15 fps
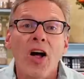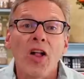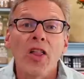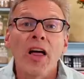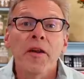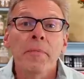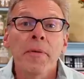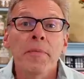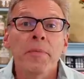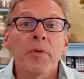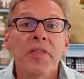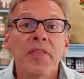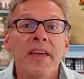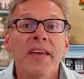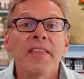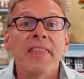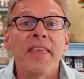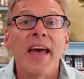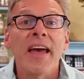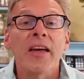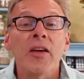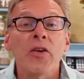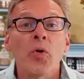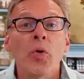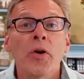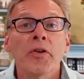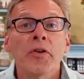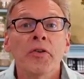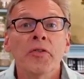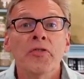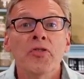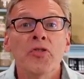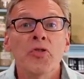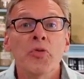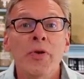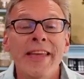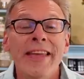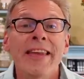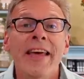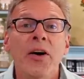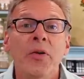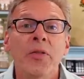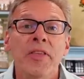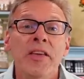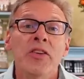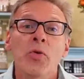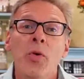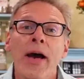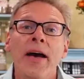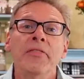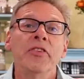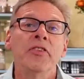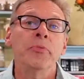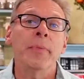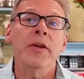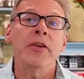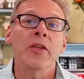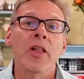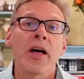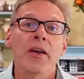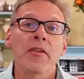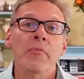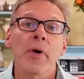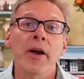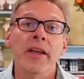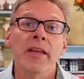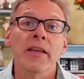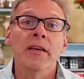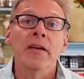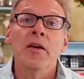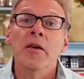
A lot of people think that in order to eat healthy, you have to spend a lot of money.